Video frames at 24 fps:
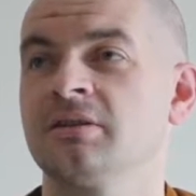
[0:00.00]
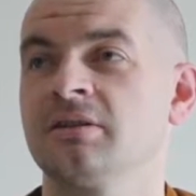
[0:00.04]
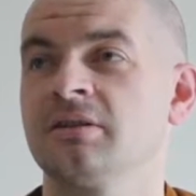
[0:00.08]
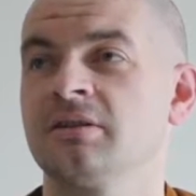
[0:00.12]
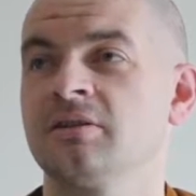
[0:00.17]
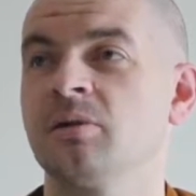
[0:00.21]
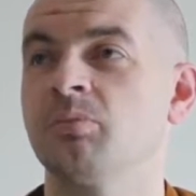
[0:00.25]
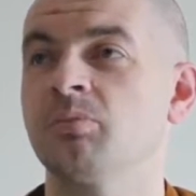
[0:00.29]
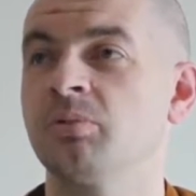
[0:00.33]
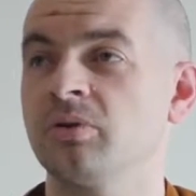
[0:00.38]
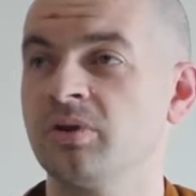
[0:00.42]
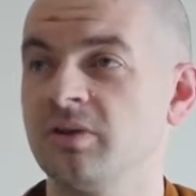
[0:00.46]

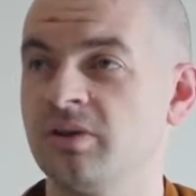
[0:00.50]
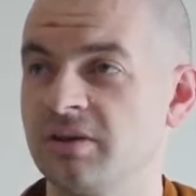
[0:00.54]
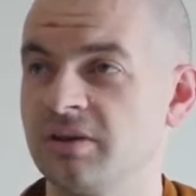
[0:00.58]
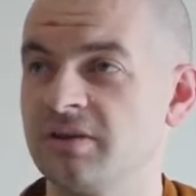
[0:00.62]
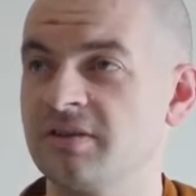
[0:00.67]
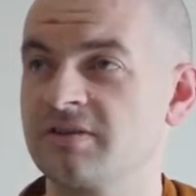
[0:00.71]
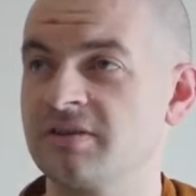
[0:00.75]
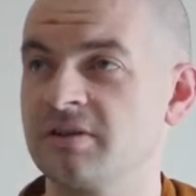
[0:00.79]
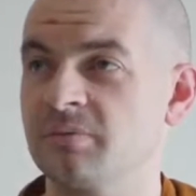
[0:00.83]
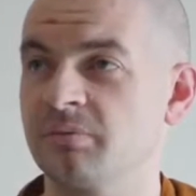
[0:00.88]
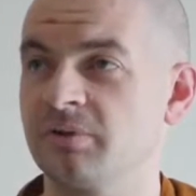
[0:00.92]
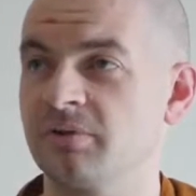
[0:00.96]
The Buddha did the
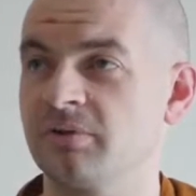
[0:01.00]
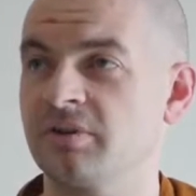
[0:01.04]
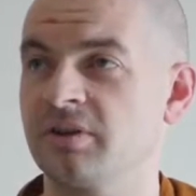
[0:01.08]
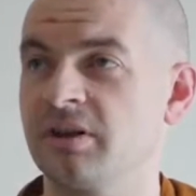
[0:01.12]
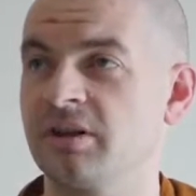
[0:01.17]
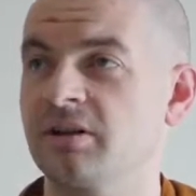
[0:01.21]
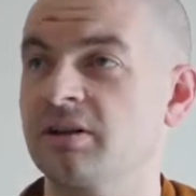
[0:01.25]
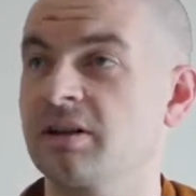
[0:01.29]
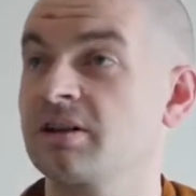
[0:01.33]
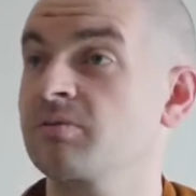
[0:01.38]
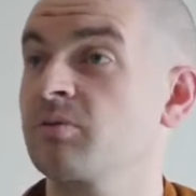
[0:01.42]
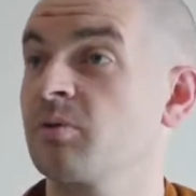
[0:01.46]
simple
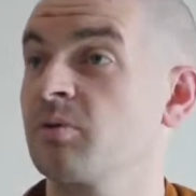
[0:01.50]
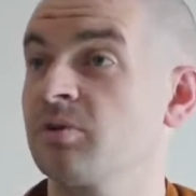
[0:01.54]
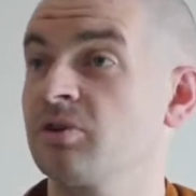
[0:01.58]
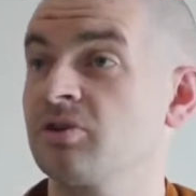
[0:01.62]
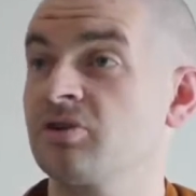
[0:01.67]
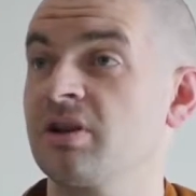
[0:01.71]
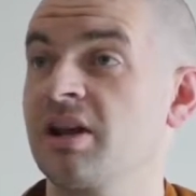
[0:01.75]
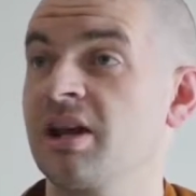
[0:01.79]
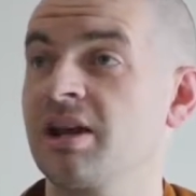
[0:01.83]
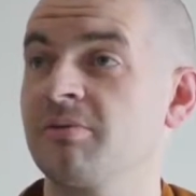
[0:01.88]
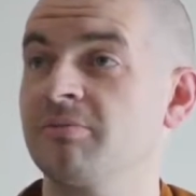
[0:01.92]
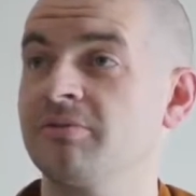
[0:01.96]
thing. That's what we
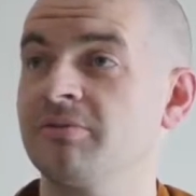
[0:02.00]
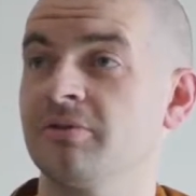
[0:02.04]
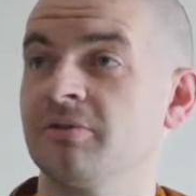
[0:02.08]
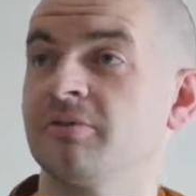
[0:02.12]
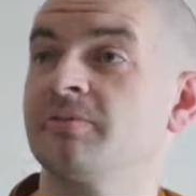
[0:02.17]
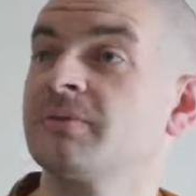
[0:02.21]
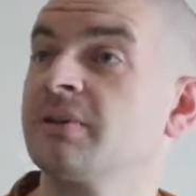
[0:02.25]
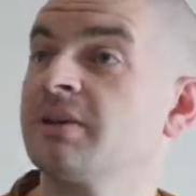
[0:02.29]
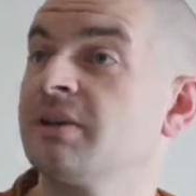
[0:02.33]
should aim for.